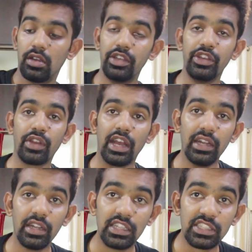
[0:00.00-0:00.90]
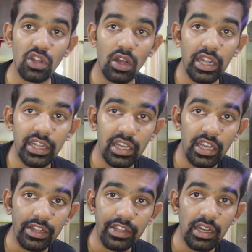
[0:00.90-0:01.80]
you can install it
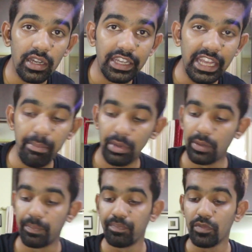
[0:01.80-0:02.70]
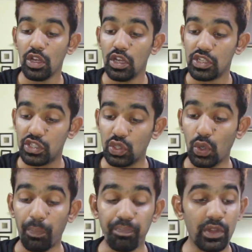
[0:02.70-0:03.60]
in the gimbal.
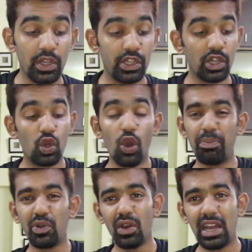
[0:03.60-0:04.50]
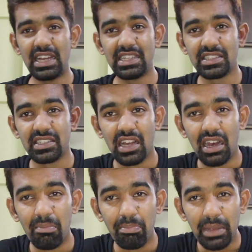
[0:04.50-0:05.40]
So the GoPro has
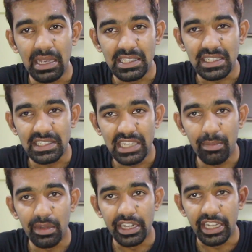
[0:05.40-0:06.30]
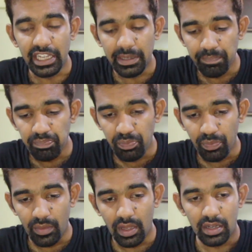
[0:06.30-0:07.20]
amazing stability
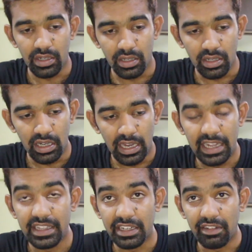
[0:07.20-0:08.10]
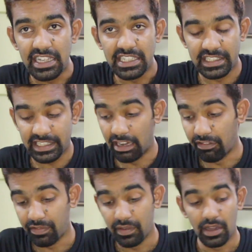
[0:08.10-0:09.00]
in the device
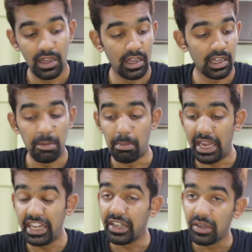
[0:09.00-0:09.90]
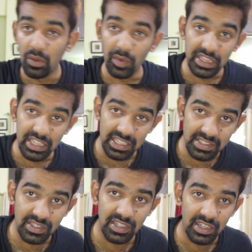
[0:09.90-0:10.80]
itself. Combine it with
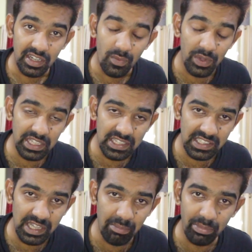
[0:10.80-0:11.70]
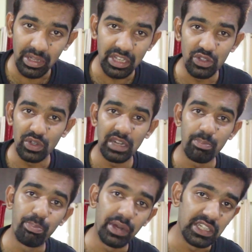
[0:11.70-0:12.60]
this gimbal, you
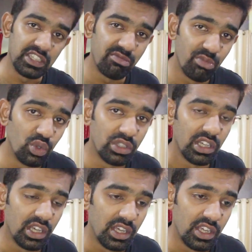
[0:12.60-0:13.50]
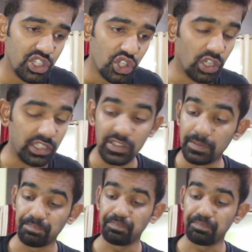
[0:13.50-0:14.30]
get butter smooth shots.